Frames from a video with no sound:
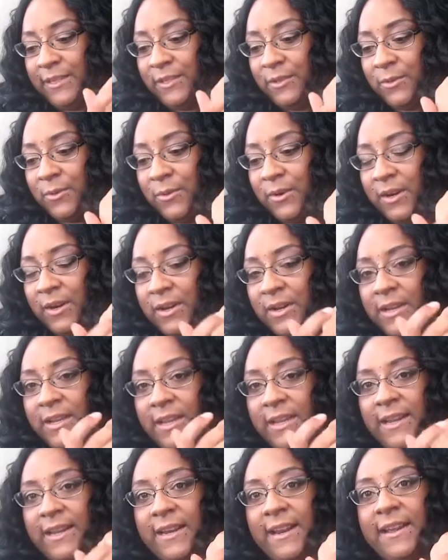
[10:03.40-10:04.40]
adore.
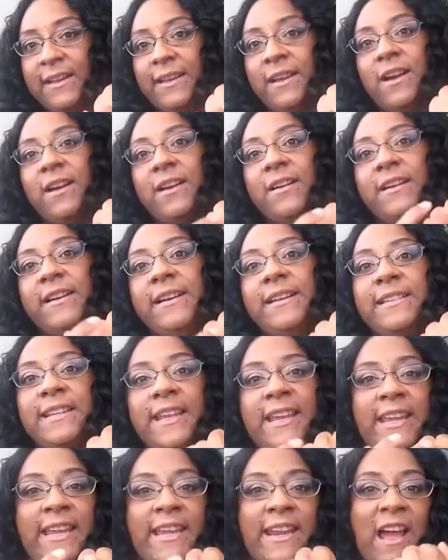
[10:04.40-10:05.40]
and I encourage.
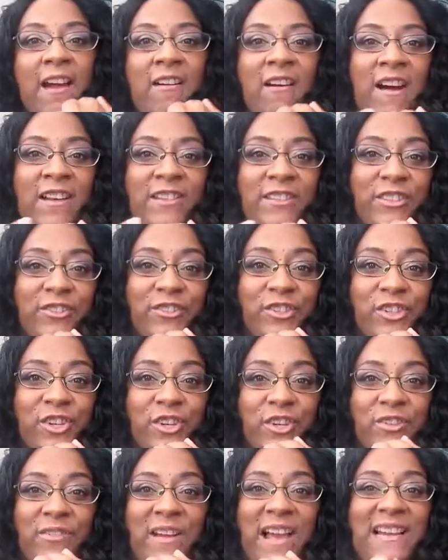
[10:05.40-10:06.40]
And I'll also show
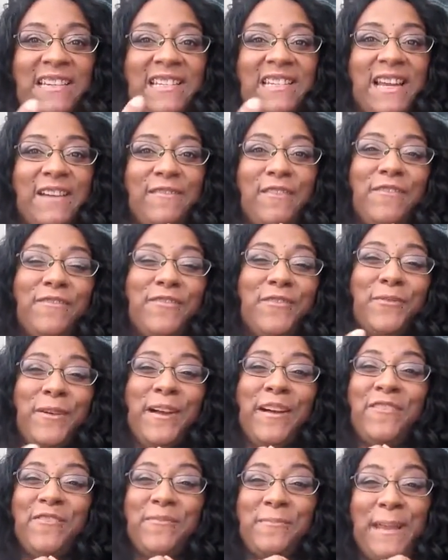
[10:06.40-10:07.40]
you, I actually have a full
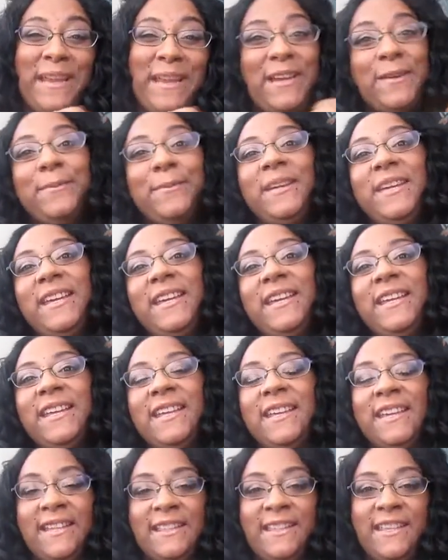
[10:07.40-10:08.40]
E.L.F. makeup kit
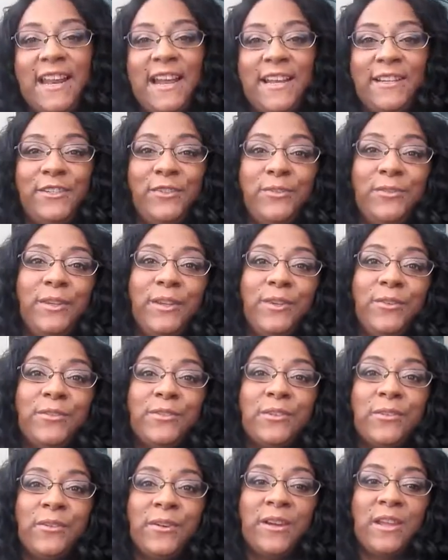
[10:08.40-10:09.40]
that I do use
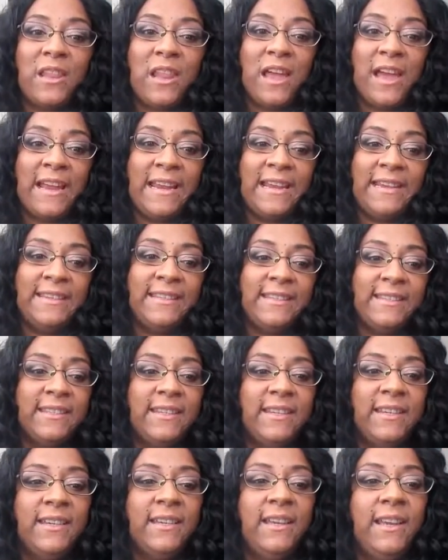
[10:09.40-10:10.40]
on clients
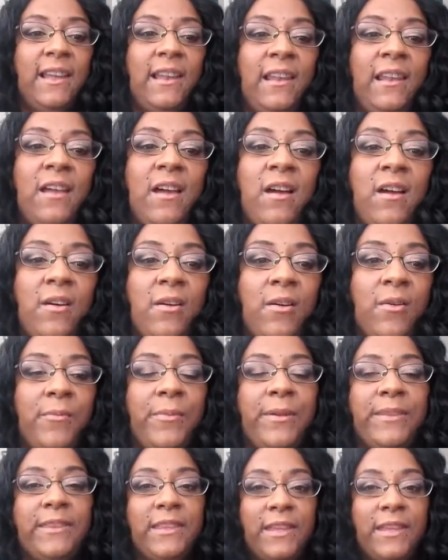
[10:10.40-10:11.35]
along with